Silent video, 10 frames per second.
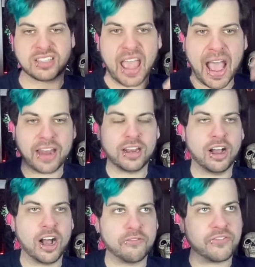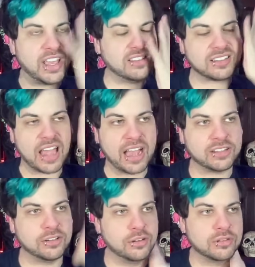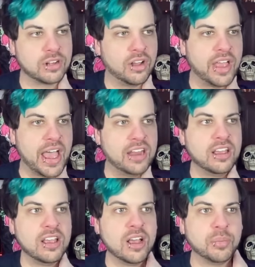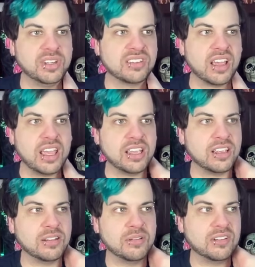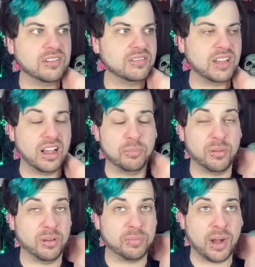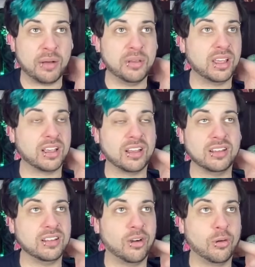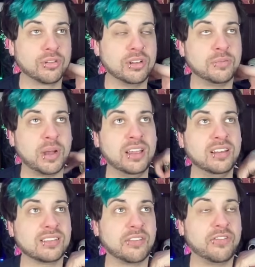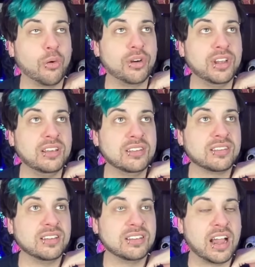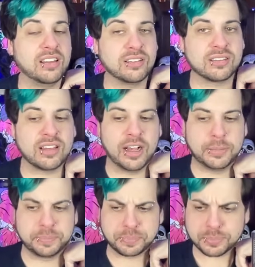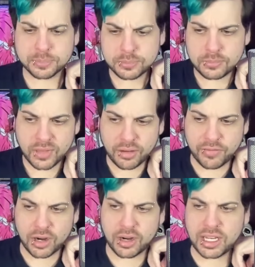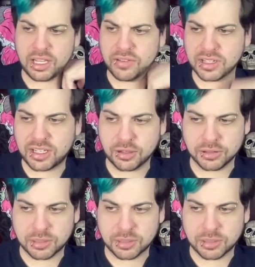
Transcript: tatted up, face tattoos and all that, but he's like probably like older. He's probably in his like 40s. He's got this very even-keeled